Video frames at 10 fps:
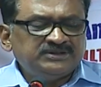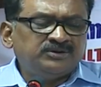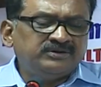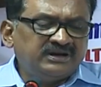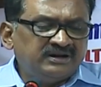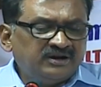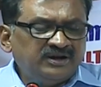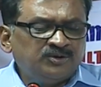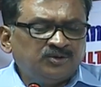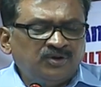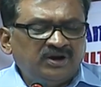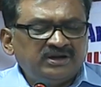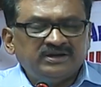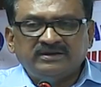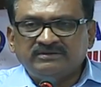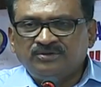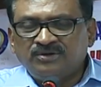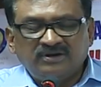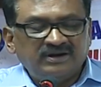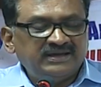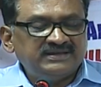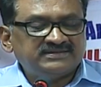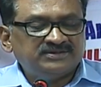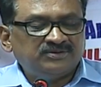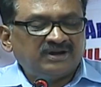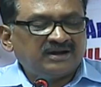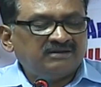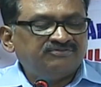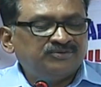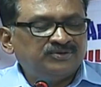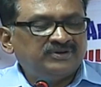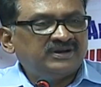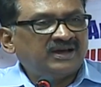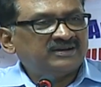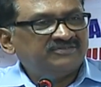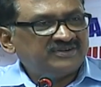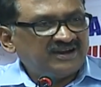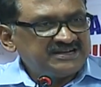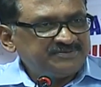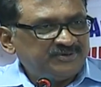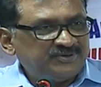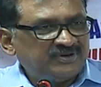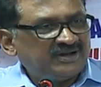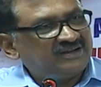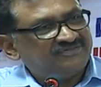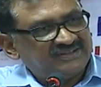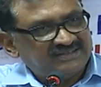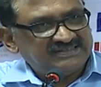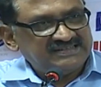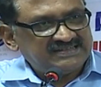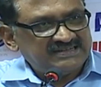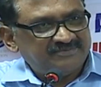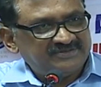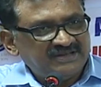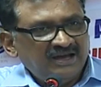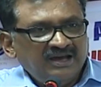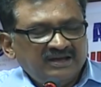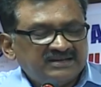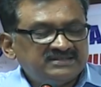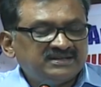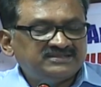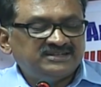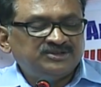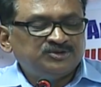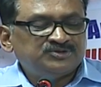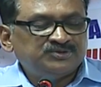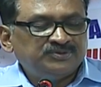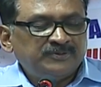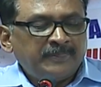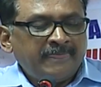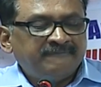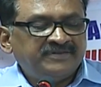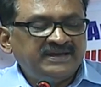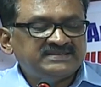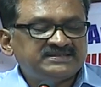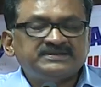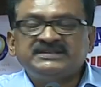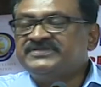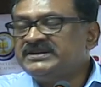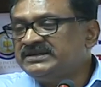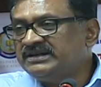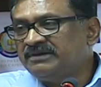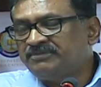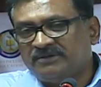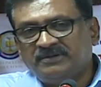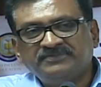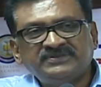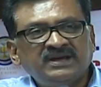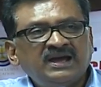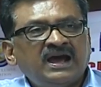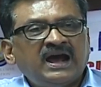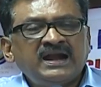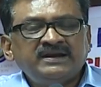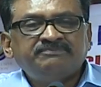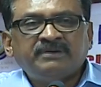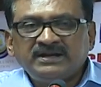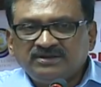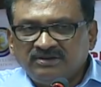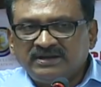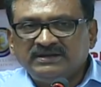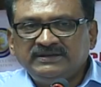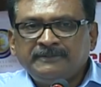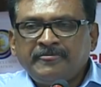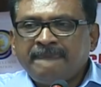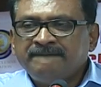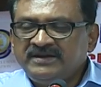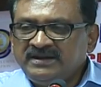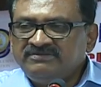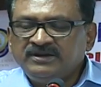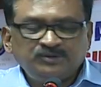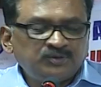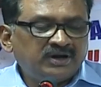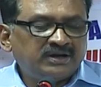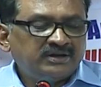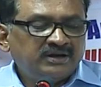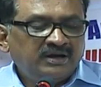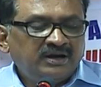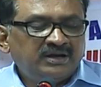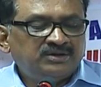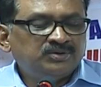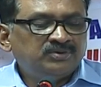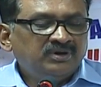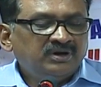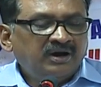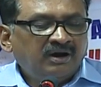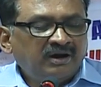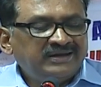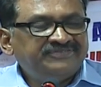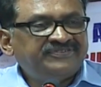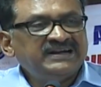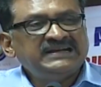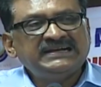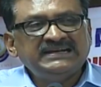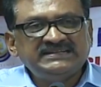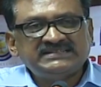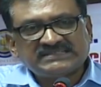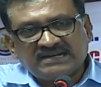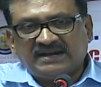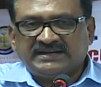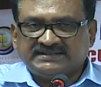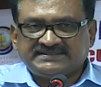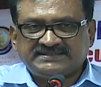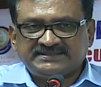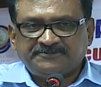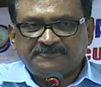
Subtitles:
you know, in old, good old days, you know, lack of food, lack of transport, lack of other systems, researchers used to face different problems. And particularly, whenever you are into a different religious contexts,